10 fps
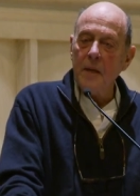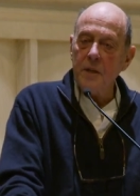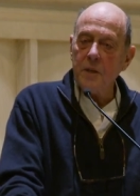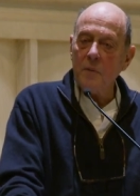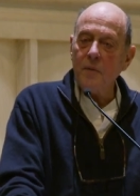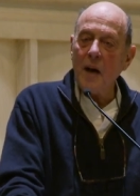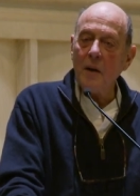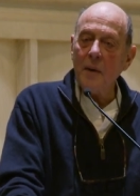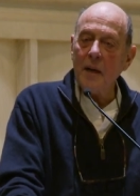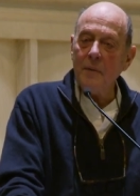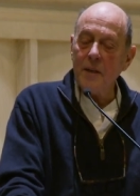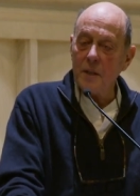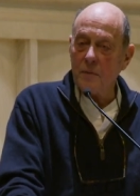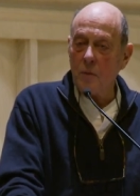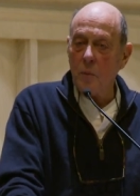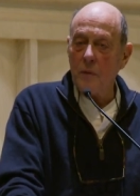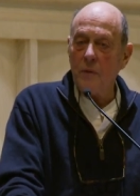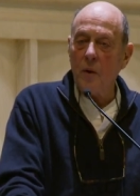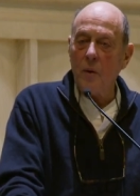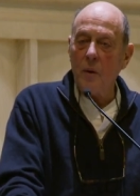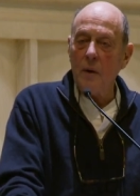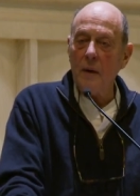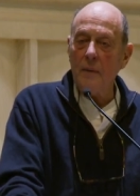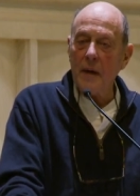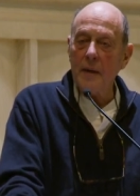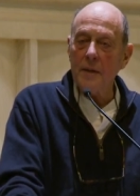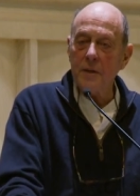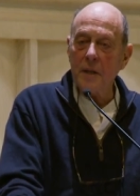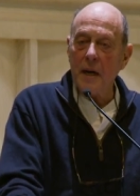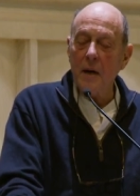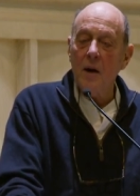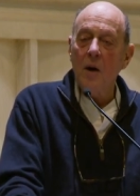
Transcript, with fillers: is the following evidence for Wittfogel, and that is that